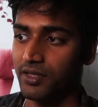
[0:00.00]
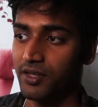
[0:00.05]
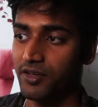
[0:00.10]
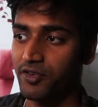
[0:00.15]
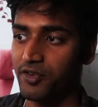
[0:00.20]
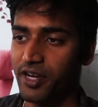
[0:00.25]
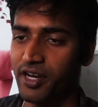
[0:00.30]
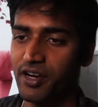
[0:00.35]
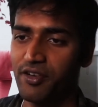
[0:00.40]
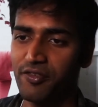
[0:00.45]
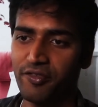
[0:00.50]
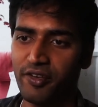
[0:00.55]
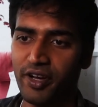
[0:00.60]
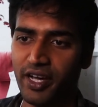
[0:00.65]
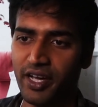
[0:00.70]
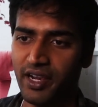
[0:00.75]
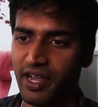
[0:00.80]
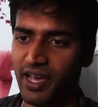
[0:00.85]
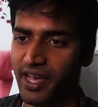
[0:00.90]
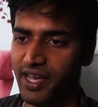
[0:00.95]
The trainer
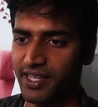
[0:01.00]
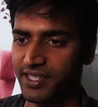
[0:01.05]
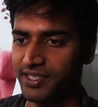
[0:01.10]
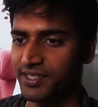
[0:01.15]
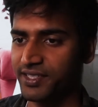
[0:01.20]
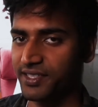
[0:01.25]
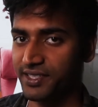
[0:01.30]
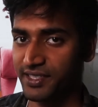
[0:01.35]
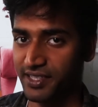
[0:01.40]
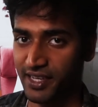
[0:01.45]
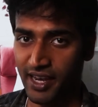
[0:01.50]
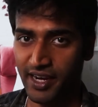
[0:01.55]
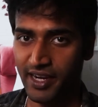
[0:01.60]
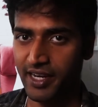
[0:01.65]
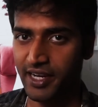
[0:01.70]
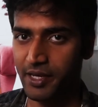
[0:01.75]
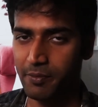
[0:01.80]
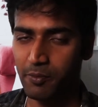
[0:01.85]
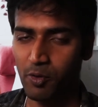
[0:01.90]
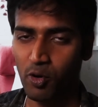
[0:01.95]
file has
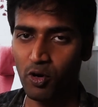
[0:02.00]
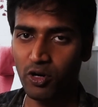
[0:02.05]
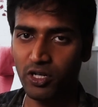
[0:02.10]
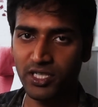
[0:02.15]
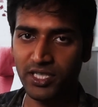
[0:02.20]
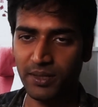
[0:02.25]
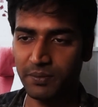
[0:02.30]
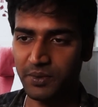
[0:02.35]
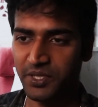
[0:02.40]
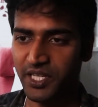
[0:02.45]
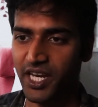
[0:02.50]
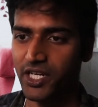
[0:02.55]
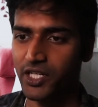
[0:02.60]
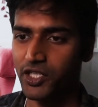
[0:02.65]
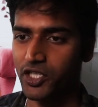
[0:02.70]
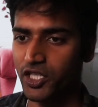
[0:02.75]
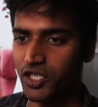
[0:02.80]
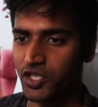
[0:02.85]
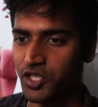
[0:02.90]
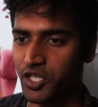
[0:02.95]
slightly more
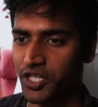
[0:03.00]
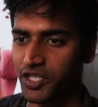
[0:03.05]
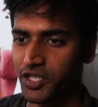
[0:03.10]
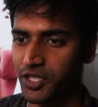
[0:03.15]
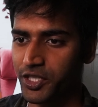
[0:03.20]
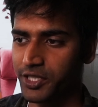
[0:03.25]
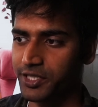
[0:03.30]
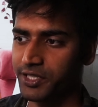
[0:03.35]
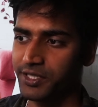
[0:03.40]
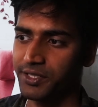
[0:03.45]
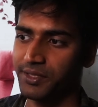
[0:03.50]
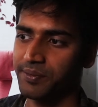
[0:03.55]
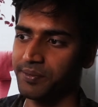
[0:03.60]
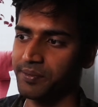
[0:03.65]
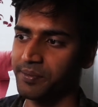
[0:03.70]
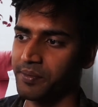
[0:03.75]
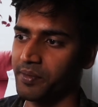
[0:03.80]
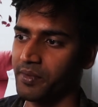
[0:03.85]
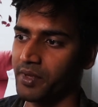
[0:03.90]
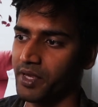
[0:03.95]
substantial changes.
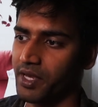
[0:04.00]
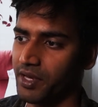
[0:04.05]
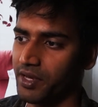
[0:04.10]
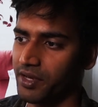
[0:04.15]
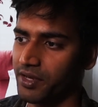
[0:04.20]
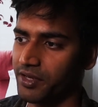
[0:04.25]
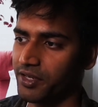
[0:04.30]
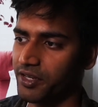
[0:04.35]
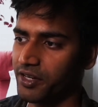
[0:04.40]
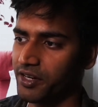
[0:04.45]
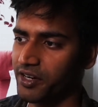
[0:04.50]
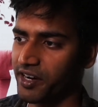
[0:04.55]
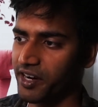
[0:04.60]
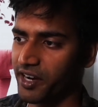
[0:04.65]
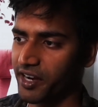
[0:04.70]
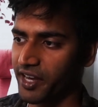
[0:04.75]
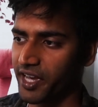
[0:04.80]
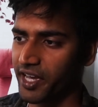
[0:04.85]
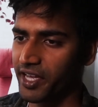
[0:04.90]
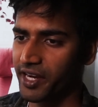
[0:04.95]
Here
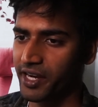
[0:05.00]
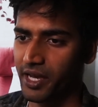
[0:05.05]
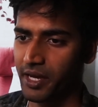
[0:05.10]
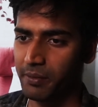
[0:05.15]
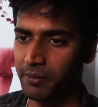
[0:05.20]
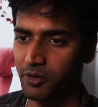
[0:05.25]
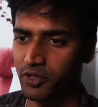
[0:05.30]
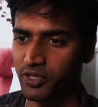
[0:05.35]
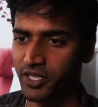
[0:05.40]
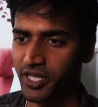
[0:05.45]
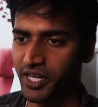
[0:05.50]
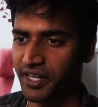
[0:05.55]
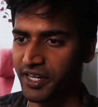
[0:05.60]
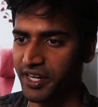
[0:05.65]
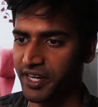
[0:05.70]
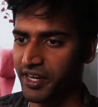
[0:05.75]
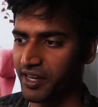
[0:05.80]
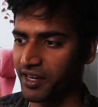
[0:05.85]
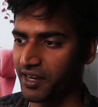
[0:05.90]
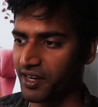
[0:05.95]
again, I'm using a
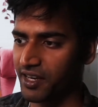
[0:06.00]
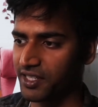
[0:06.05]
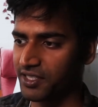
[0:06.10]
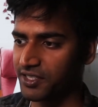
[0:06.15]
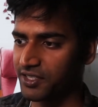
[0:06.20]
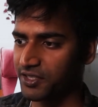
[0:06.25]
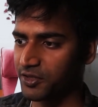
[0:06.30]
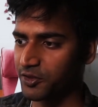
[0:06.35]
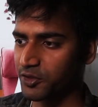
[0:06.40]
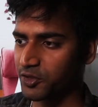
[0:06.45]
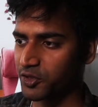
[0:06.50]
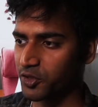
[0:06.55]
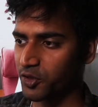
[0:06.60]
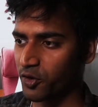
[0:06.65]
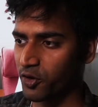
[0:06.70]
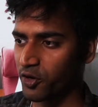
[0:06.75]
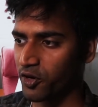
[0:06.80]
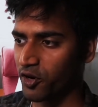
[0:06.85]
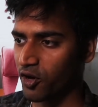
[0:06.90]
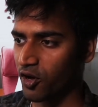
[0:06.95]
data class to
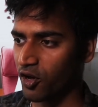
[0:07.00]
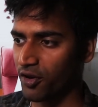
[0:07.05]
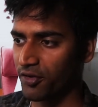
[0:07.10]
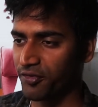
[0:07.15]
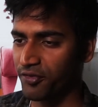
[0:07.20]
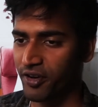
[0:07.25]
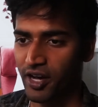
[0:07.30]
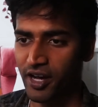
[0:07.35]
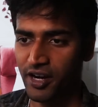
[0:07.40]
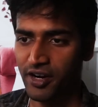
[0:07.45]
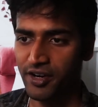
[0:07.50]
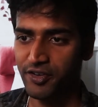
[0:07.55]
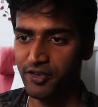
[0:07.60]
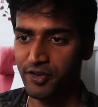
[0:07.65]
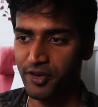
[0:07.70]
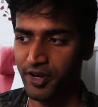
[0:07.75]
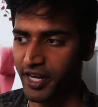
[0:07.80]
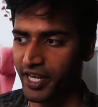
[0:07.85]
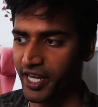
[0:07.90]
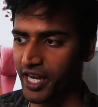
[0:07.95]
store all of our
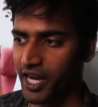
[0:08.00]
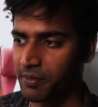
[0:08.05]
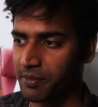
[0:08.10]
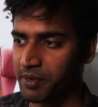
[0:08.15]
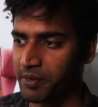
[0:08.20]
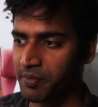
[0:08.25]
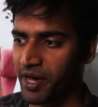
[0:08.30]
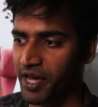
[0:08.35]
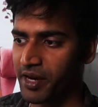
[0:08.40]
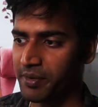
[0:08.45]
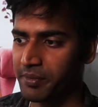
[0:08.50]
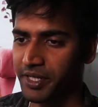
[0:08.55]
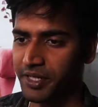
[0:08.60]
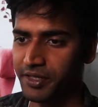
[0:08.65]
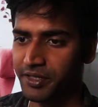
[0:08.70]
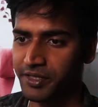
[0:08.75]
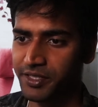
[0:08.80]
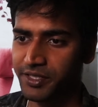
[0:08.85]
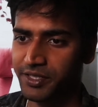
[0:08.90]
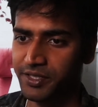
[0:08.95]
training
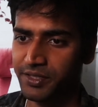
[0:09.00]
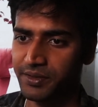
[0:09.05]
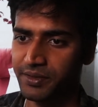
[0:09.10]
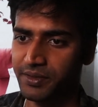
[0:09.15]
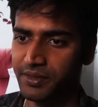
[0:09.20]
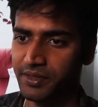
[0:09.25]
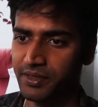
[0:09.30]
hyperparameters.